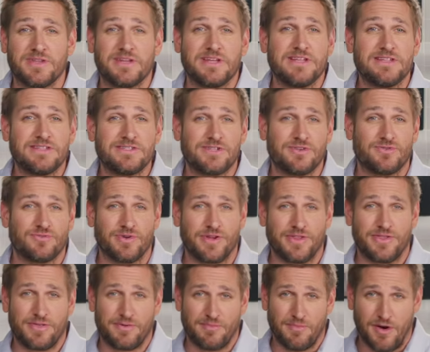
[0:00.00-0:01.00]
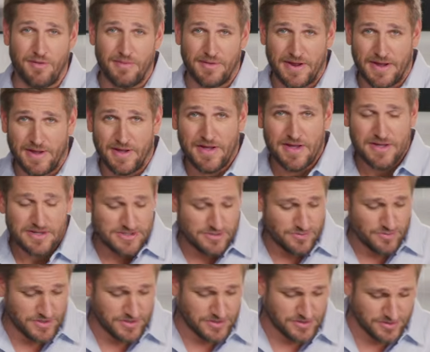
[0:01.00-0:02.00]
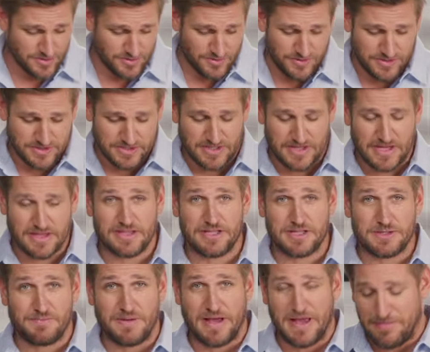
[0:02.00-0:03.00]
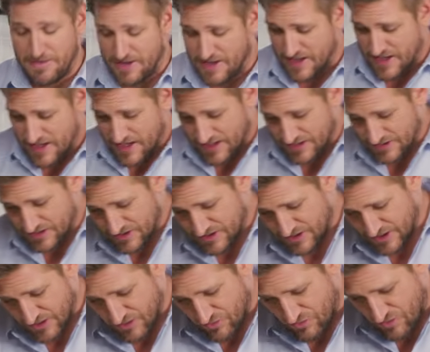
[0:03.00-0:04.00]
an instant read thermometer. So what you do is you get this baby and you stick it